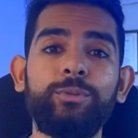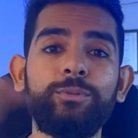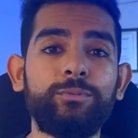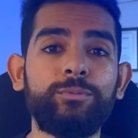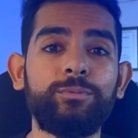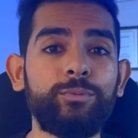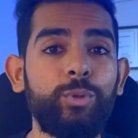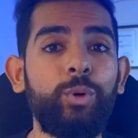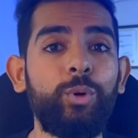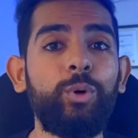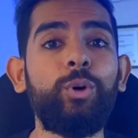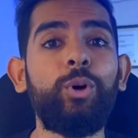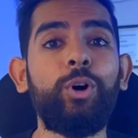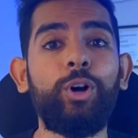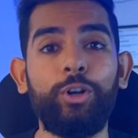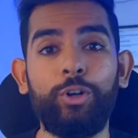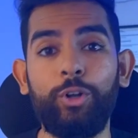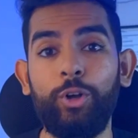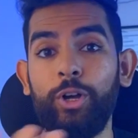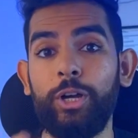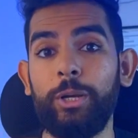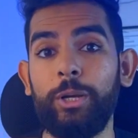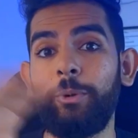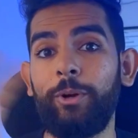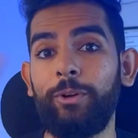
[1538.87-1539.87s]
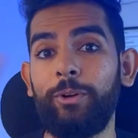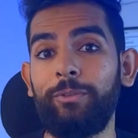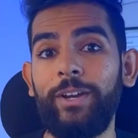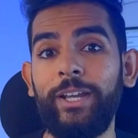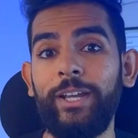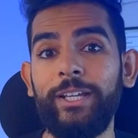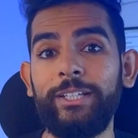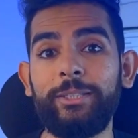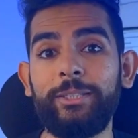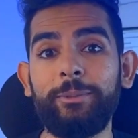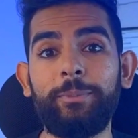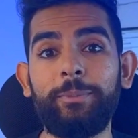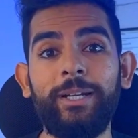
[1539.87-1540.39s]
go or talk about
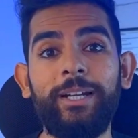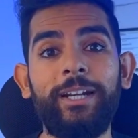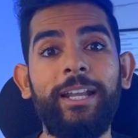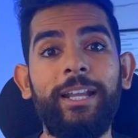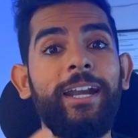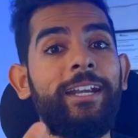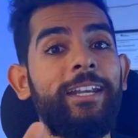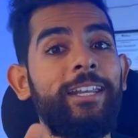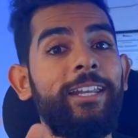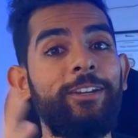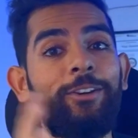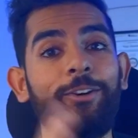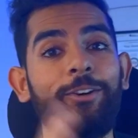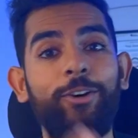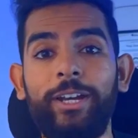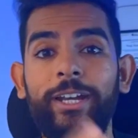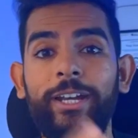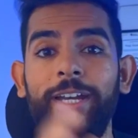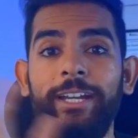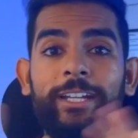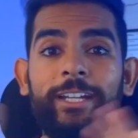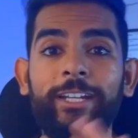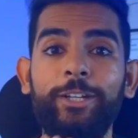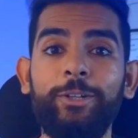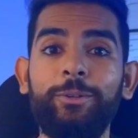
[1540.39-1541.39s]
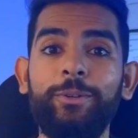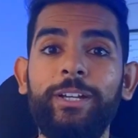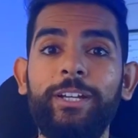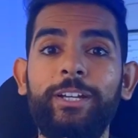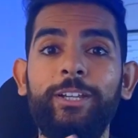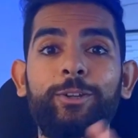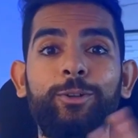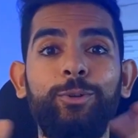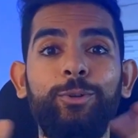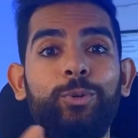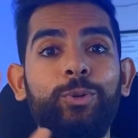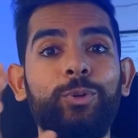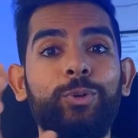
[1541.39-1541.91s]
flexible dieting or
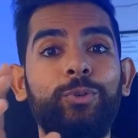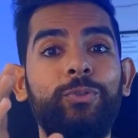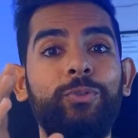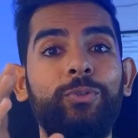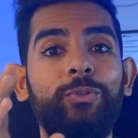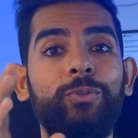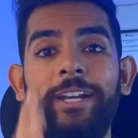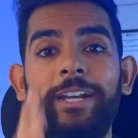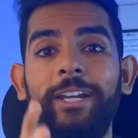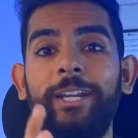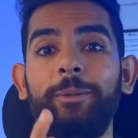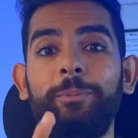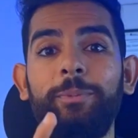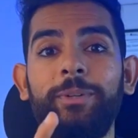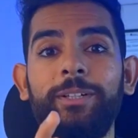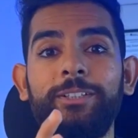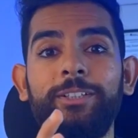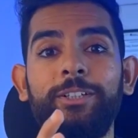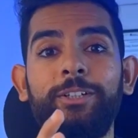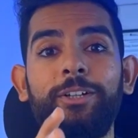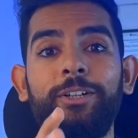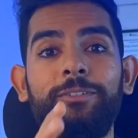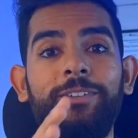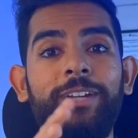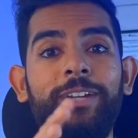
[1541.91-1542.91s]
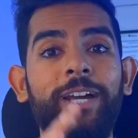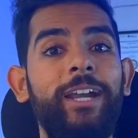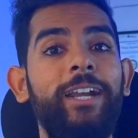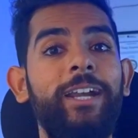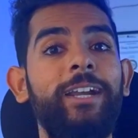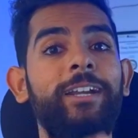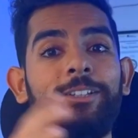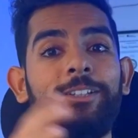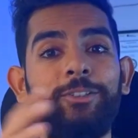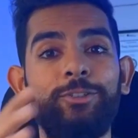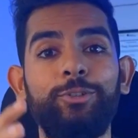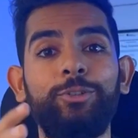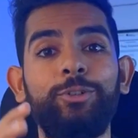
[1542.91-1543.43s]
80-20 rule, where 80% of
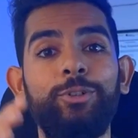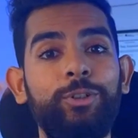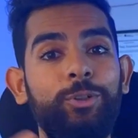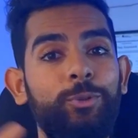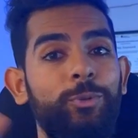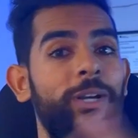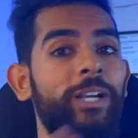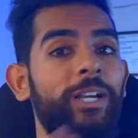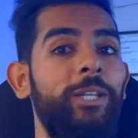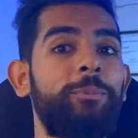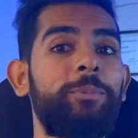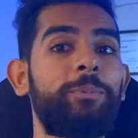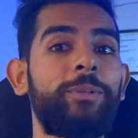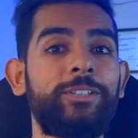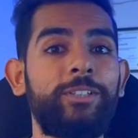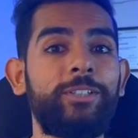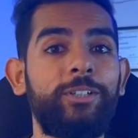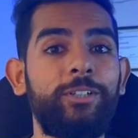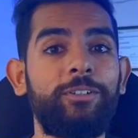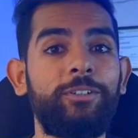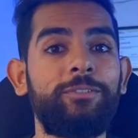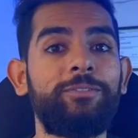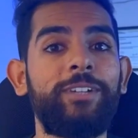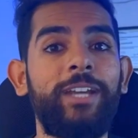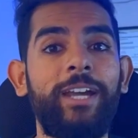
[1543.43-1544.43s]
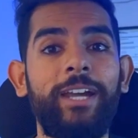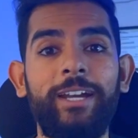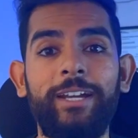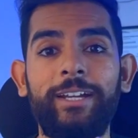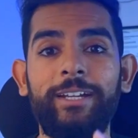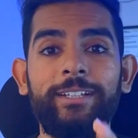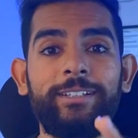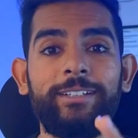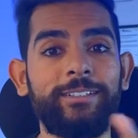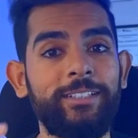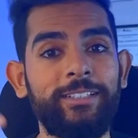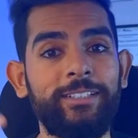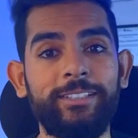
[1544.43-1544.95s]
diet is good, 20% of
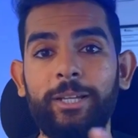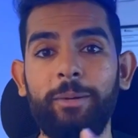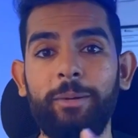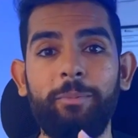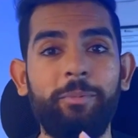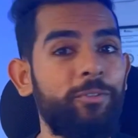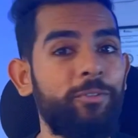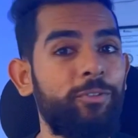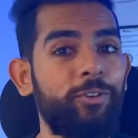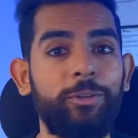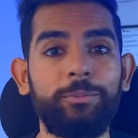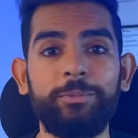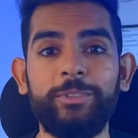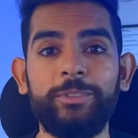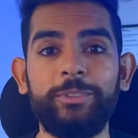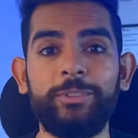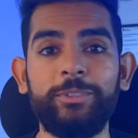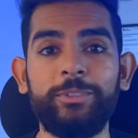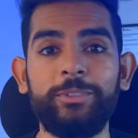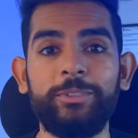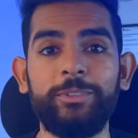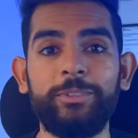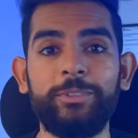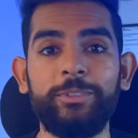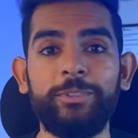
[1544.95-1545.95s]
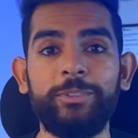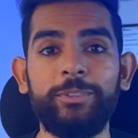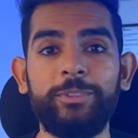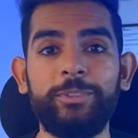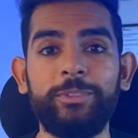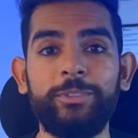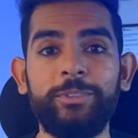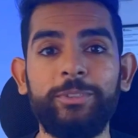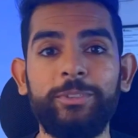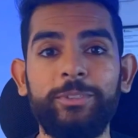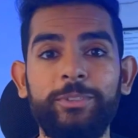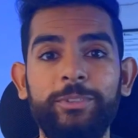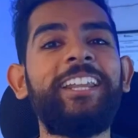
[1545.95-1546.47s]
diet is coming from junk food and
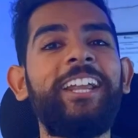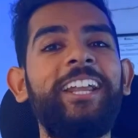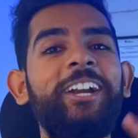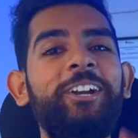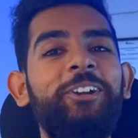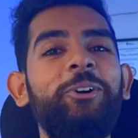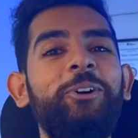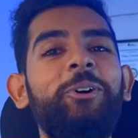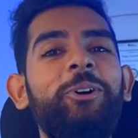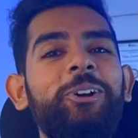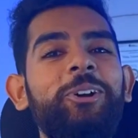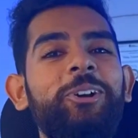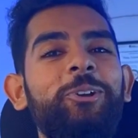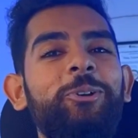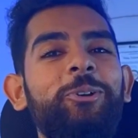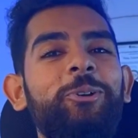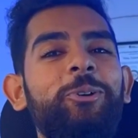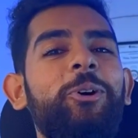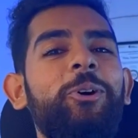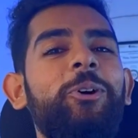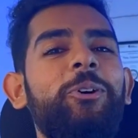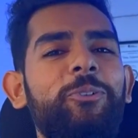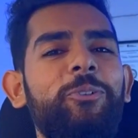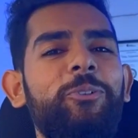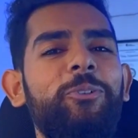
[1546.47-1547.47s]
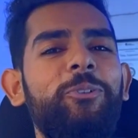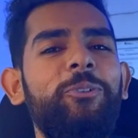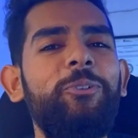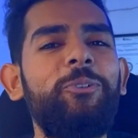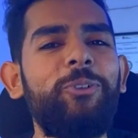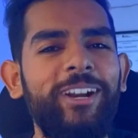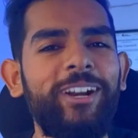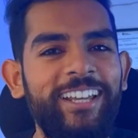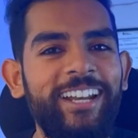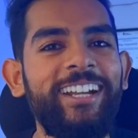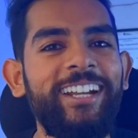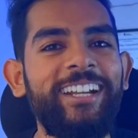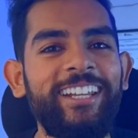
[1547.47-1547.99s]
everything. They don't know what
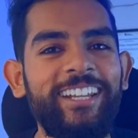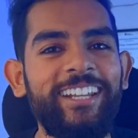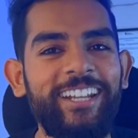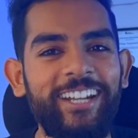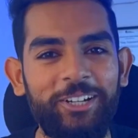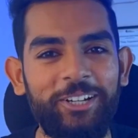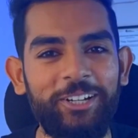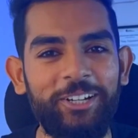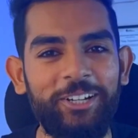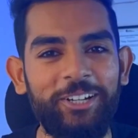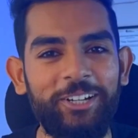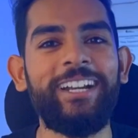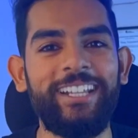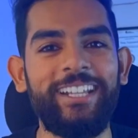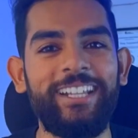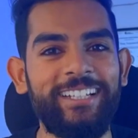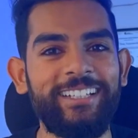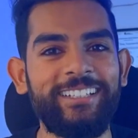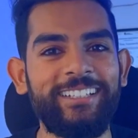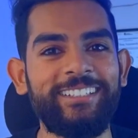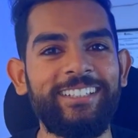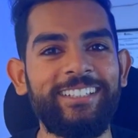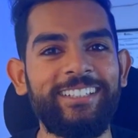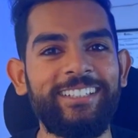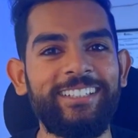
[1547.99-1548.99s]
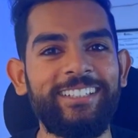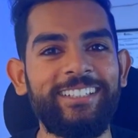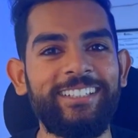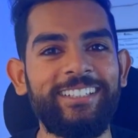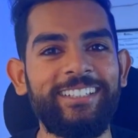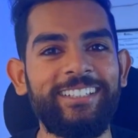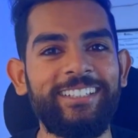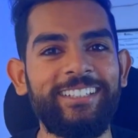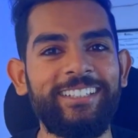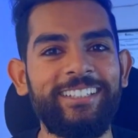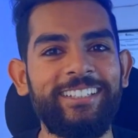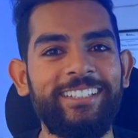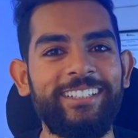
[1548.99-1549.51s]
their 80 and 20 is.
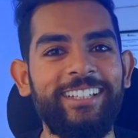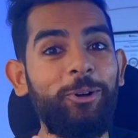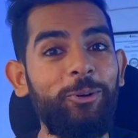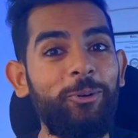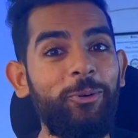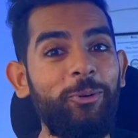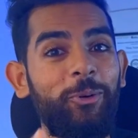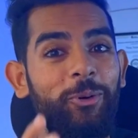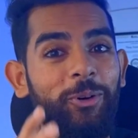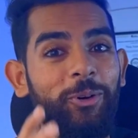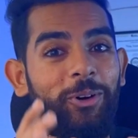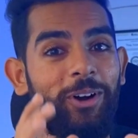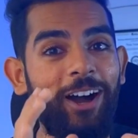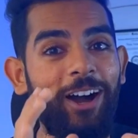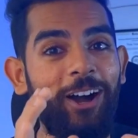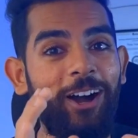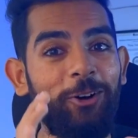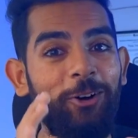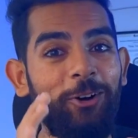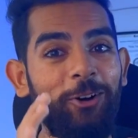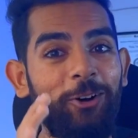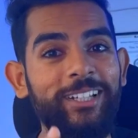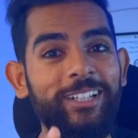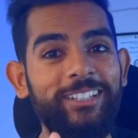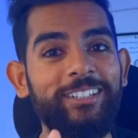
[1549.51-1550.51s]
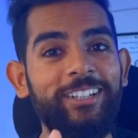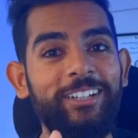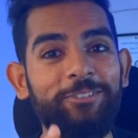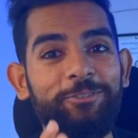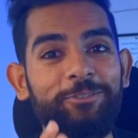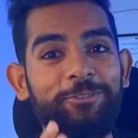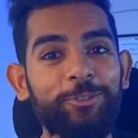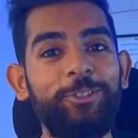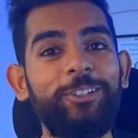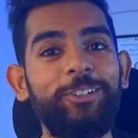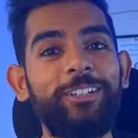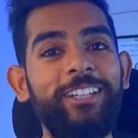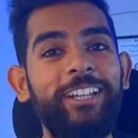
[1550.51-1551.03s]
They don't know how much
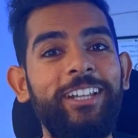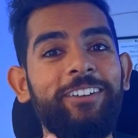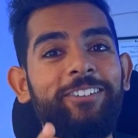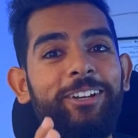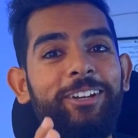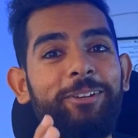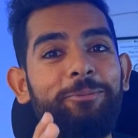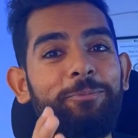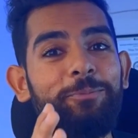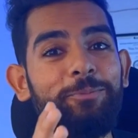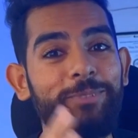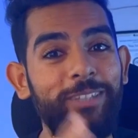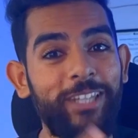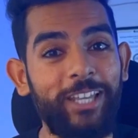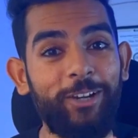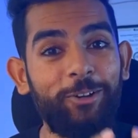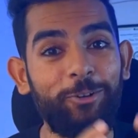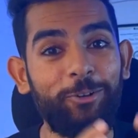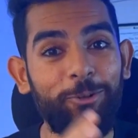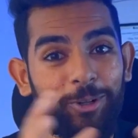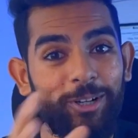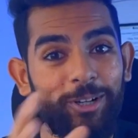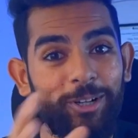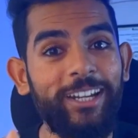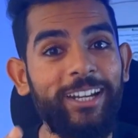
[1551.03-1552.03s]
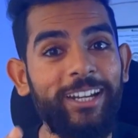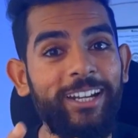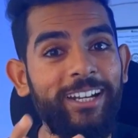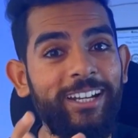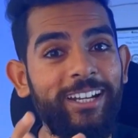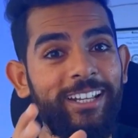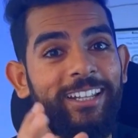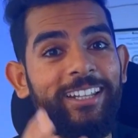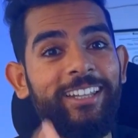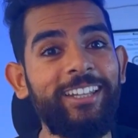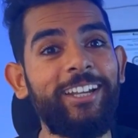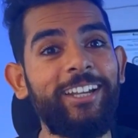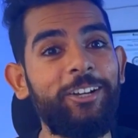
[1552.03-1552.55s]
food they could eat
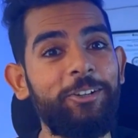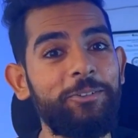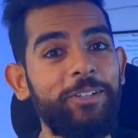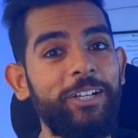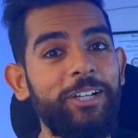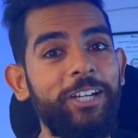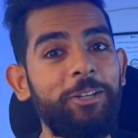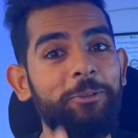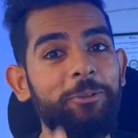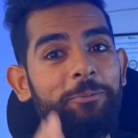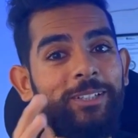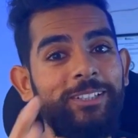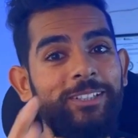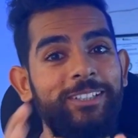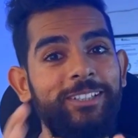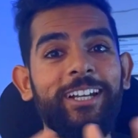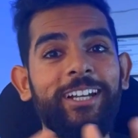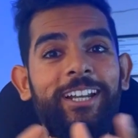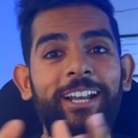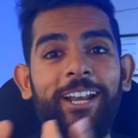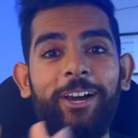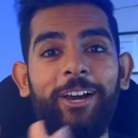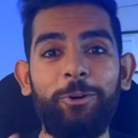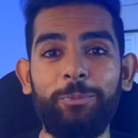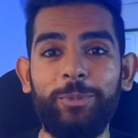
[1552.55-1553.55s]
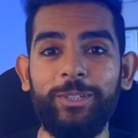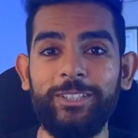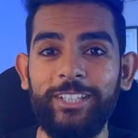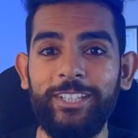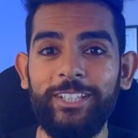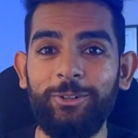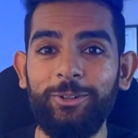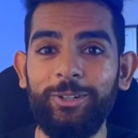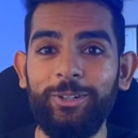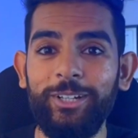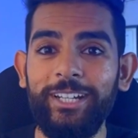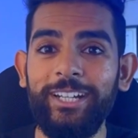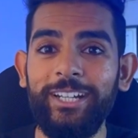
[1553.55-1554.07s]
in their 20% and how much they
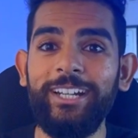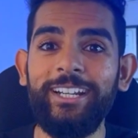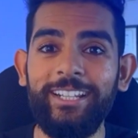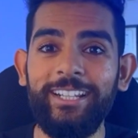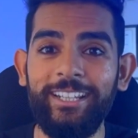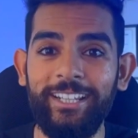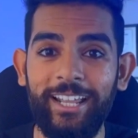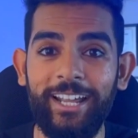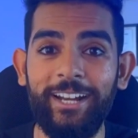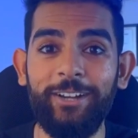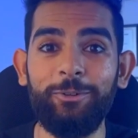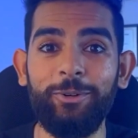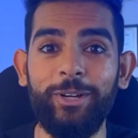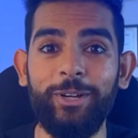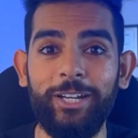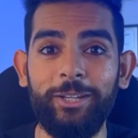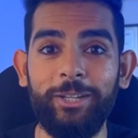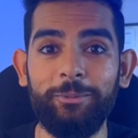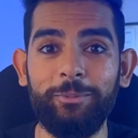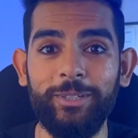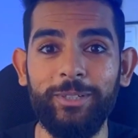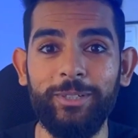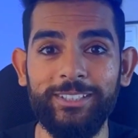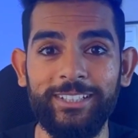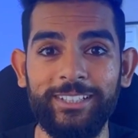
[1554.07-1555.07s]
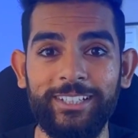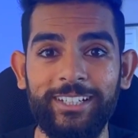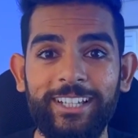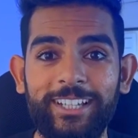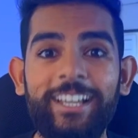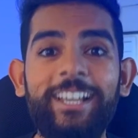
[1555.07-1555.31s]
could eat in their 20%.